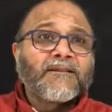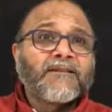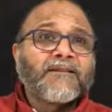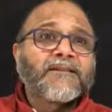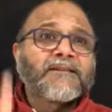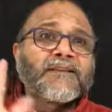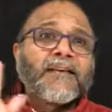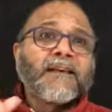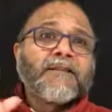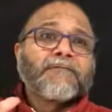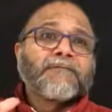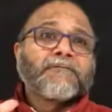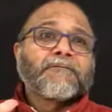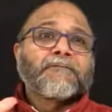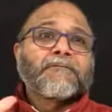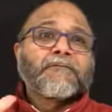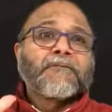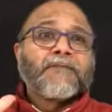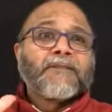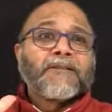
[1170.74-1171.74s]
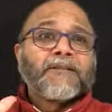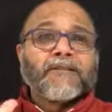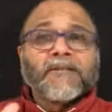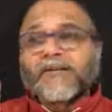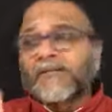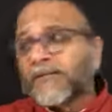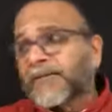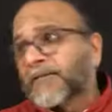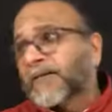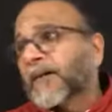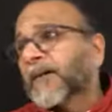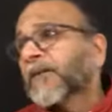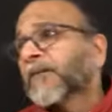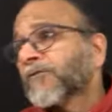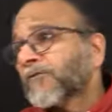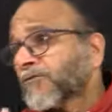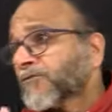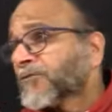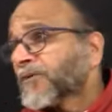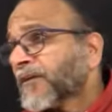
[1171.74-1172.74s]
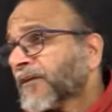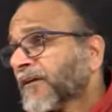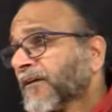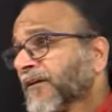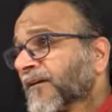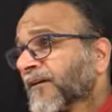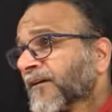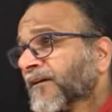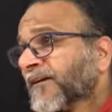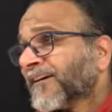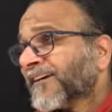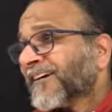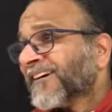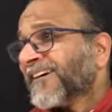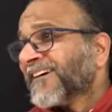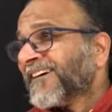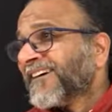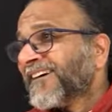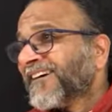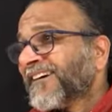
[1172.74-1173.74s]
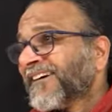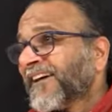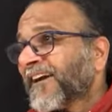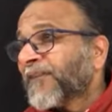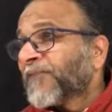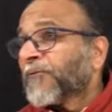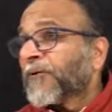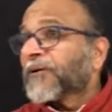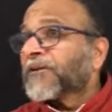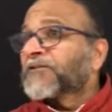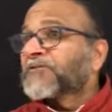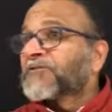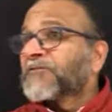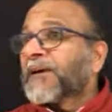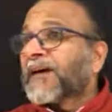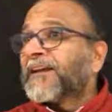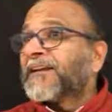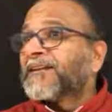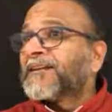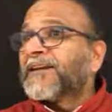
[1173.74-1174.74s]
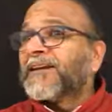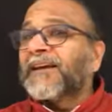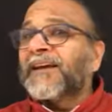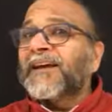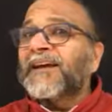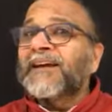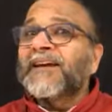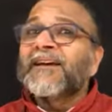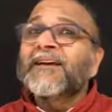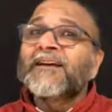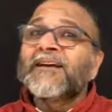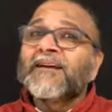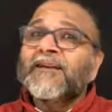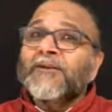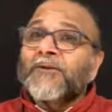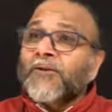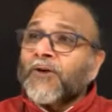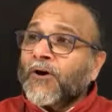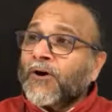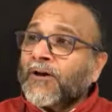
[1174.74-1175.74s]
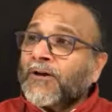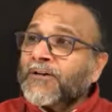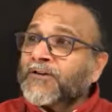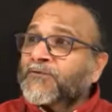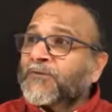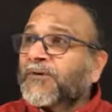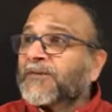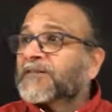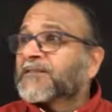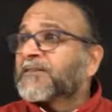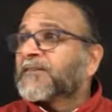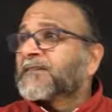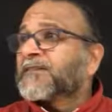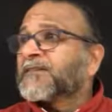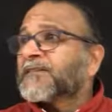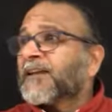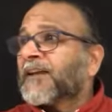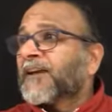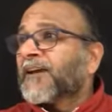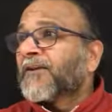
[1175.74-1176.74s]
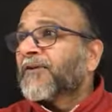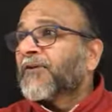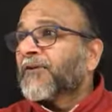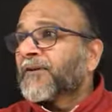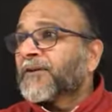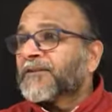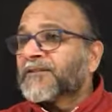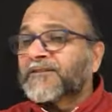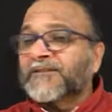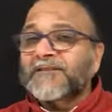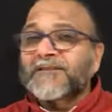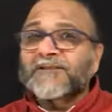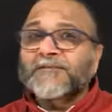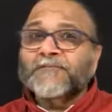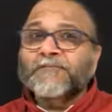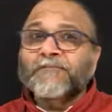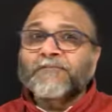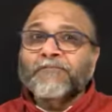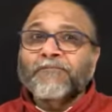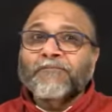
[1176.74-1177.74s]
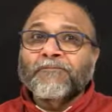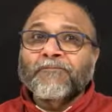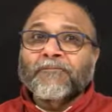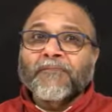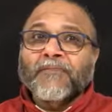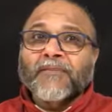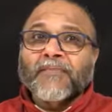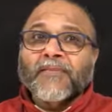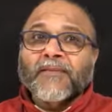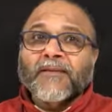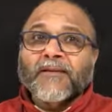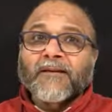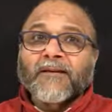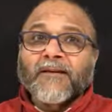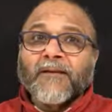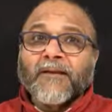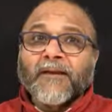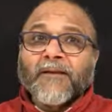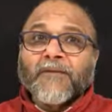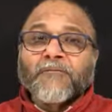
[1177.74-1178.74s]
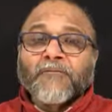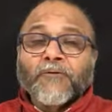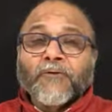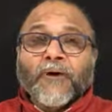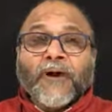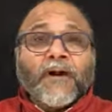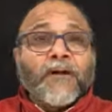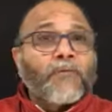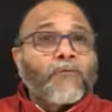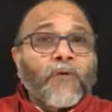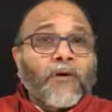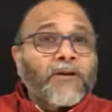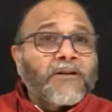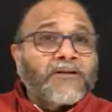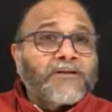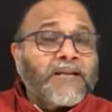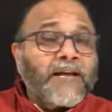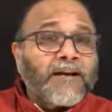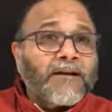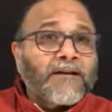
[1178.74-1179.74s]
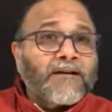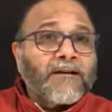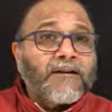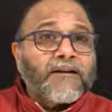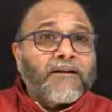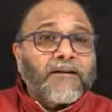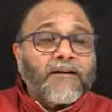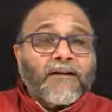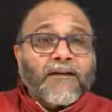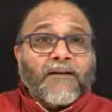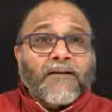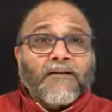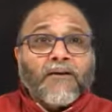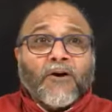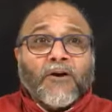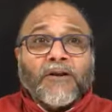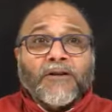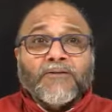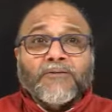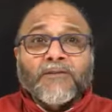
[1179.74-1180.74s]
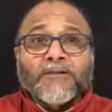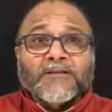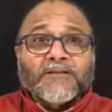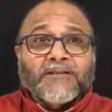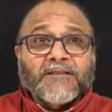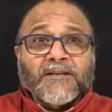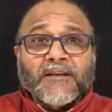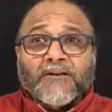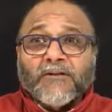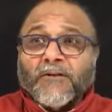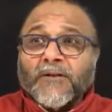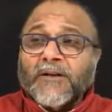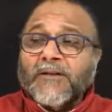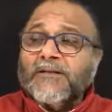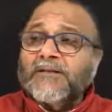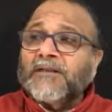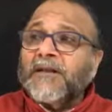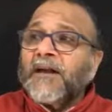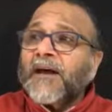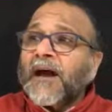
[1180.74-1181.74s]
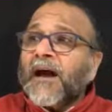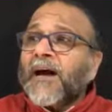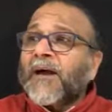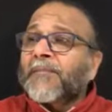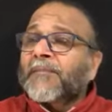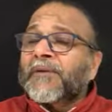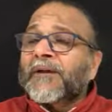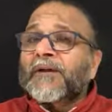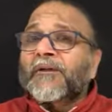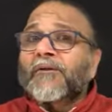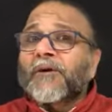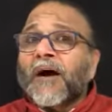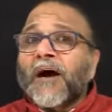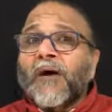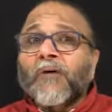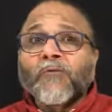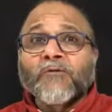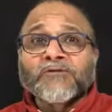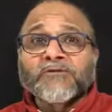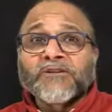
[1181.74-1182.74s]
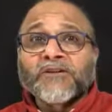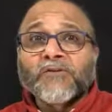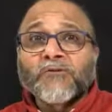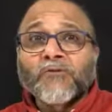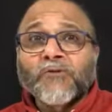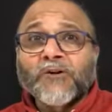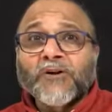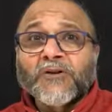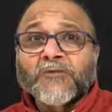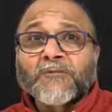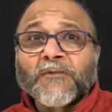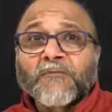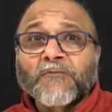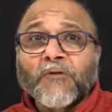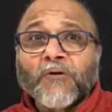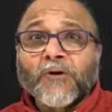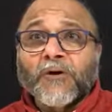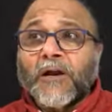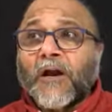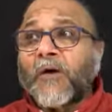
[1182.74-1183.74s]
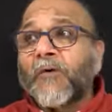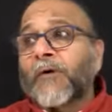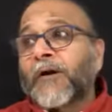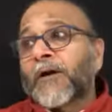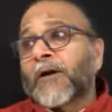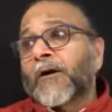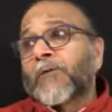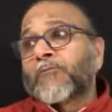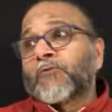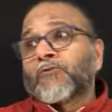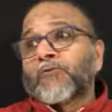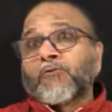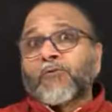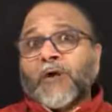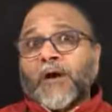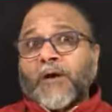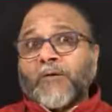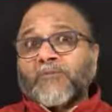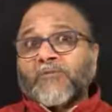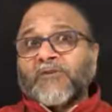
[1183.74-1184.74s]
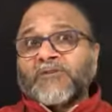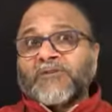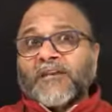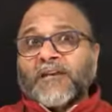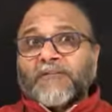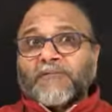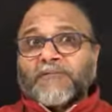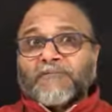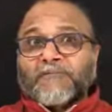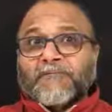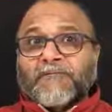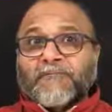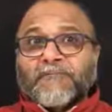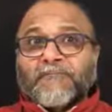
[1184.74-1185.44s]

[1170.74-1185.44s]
the self. This is the conclusion here. And what is duality? Knowledge versus ignorance. If you and what is that uh, knowledge versus ignorance? I am I was ignorant before. Now I come to know I am the self.